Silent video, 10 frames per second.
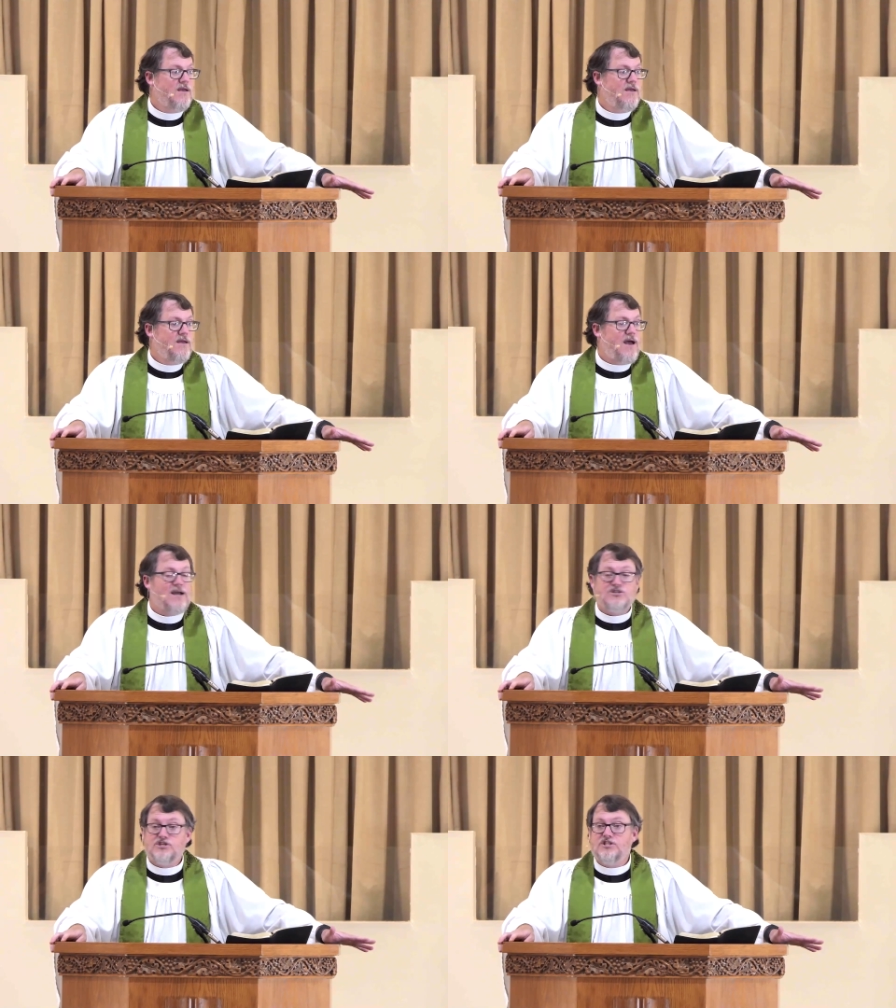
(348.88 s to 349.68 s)

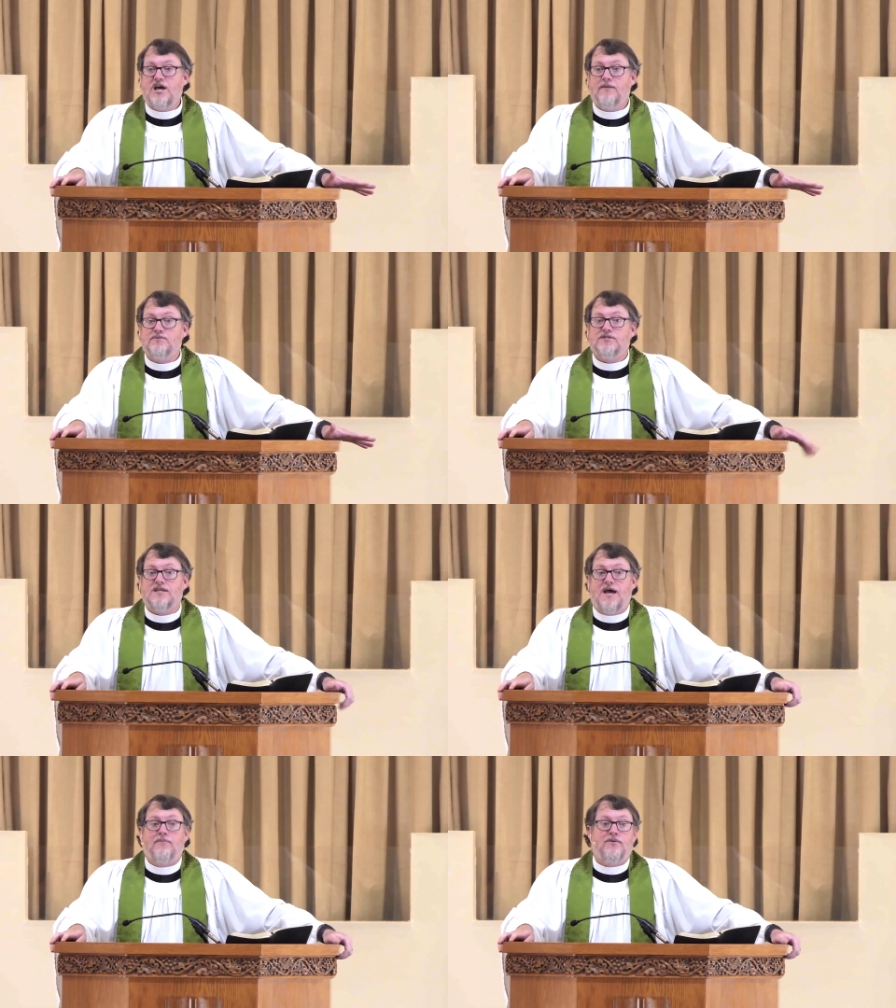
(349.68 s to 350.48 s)
Actually, the opposite
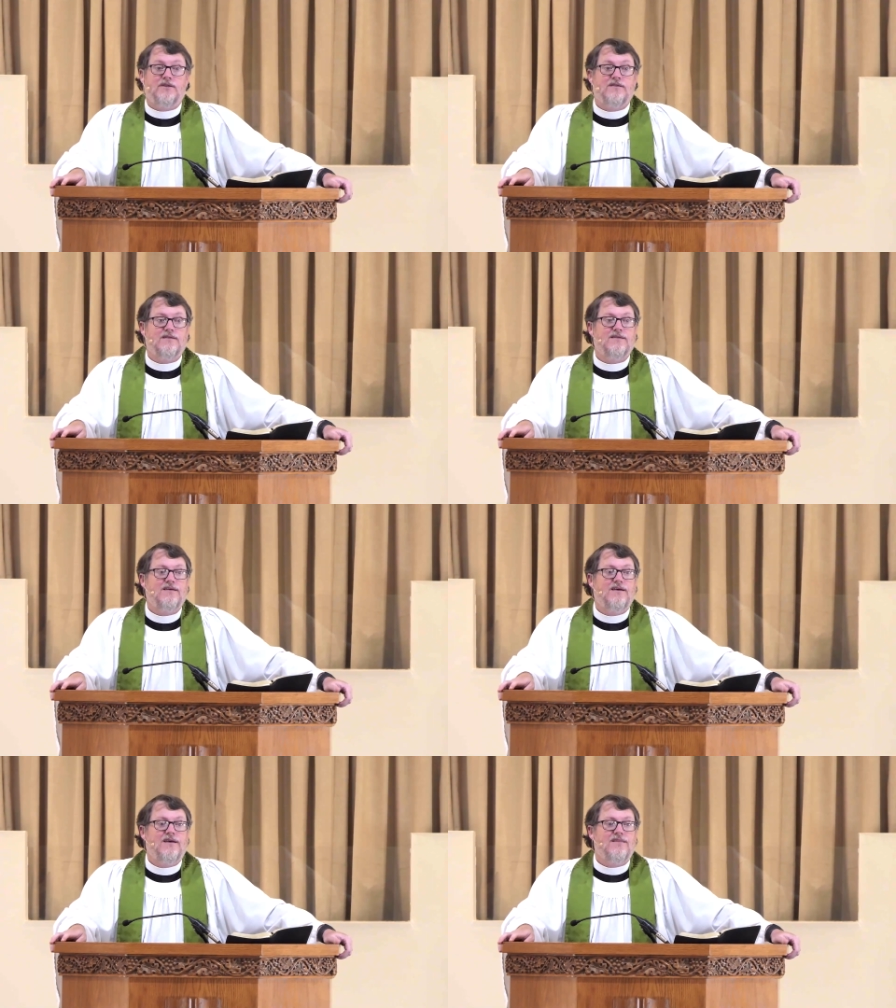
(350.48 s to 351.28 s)
happened.
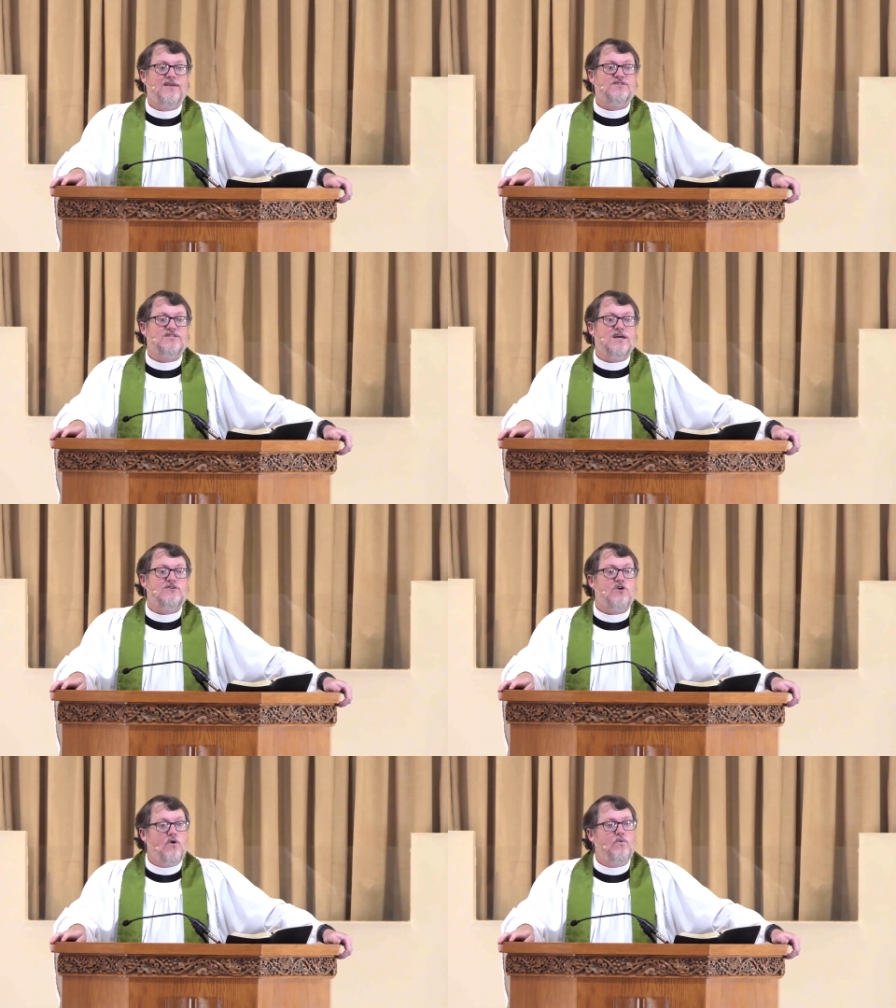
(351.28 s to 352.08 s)
They said,
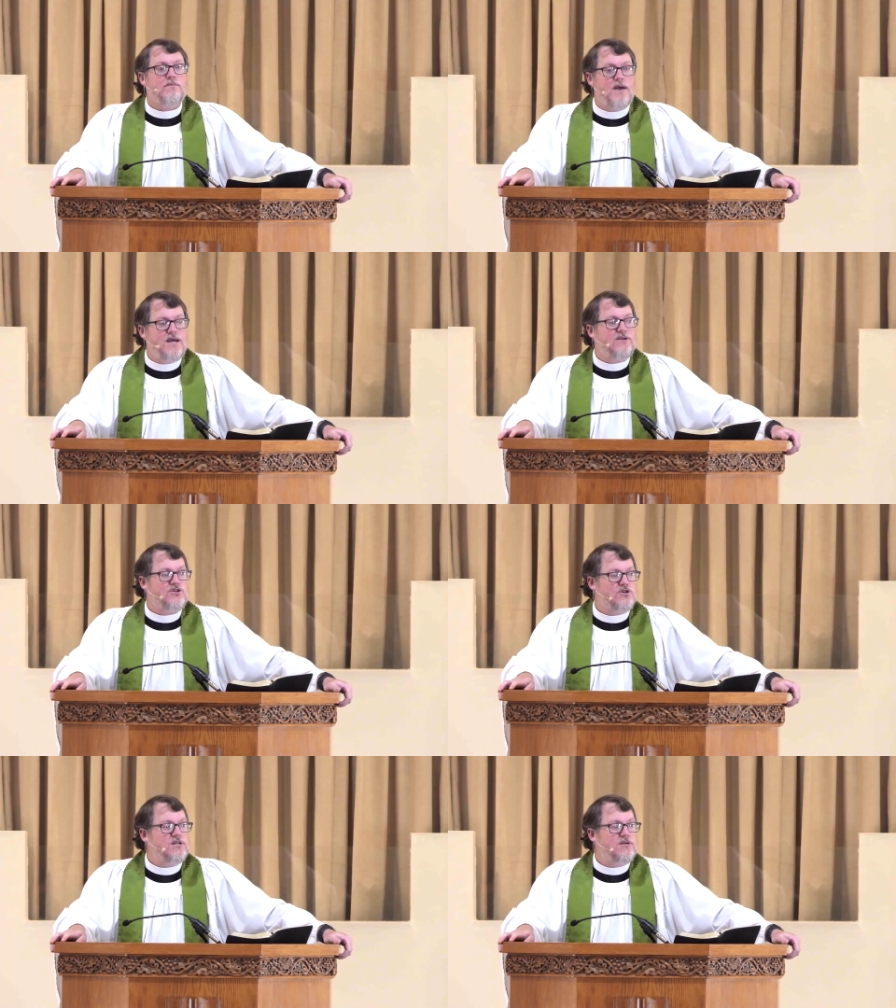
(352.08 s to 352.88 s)
no, we made a
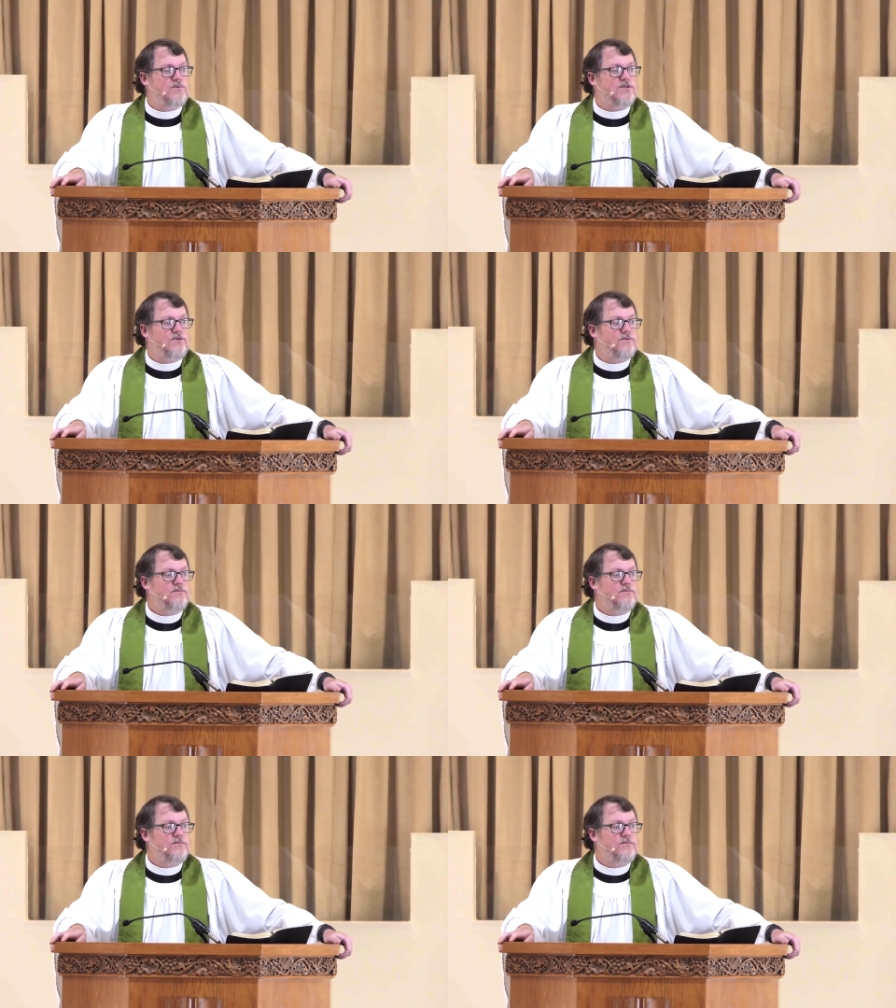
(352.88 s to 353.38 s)
treaty with you,